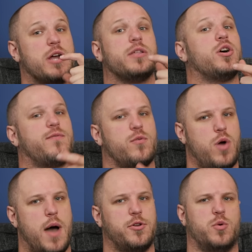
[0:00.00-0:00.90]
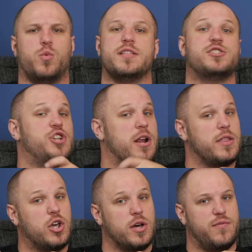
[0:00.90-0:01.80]
generally good for Robinhood, one that's
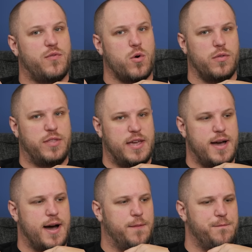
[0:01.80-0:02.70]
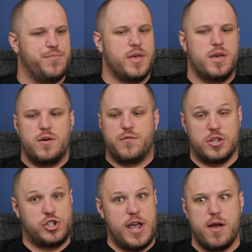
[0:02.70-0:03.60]
generally good for the, um, for
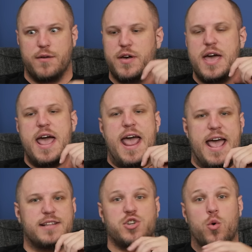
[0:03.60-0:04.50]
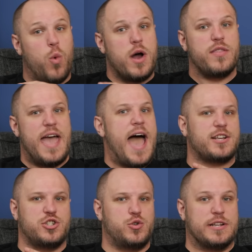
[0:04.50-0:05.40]
the sheriff. And so one of the
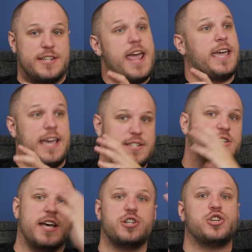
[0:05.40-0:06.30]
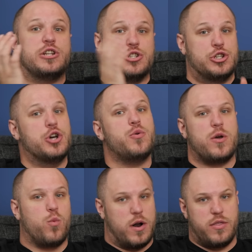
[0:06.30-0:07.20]
actions you can take is essentially
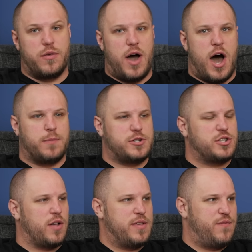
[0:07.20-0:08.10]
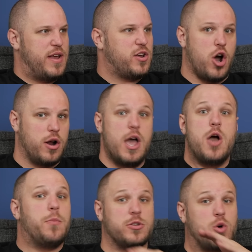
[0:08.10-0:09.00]
doing one of the options on the event card,
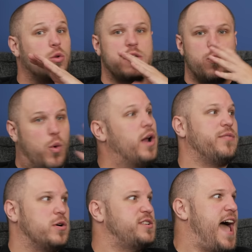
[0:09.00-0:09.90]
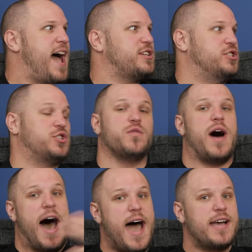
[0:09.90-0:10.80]
yep. but there's only one of those actions. So if
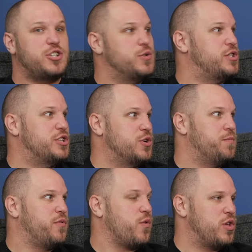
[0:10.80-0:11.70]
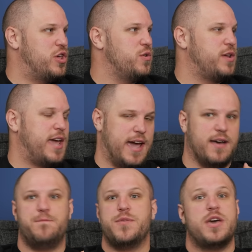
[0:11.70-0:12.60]
I choose to do it before you
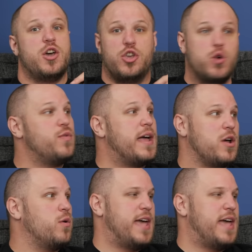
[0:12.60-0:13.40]
can, you then don't,